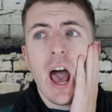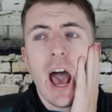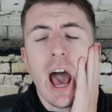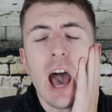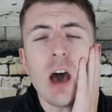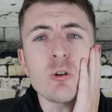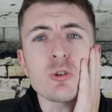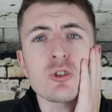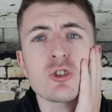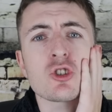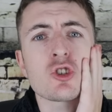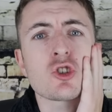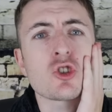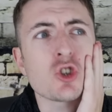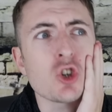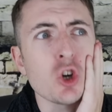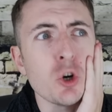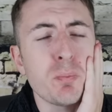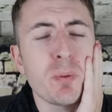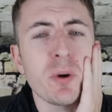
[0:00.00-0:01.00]
How
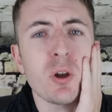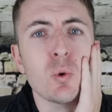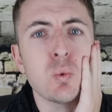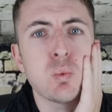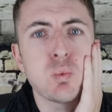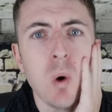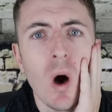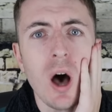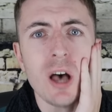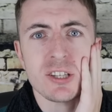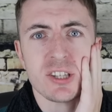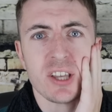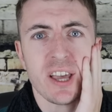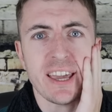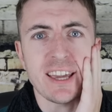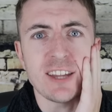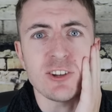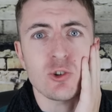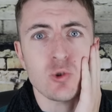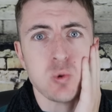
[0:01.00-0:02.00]
stupid was I
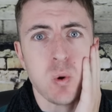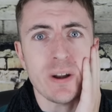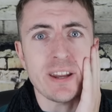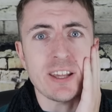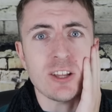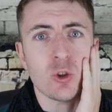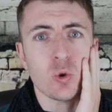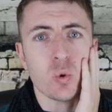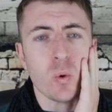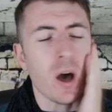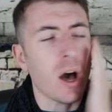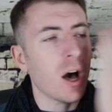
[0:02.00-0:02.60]
in 2020?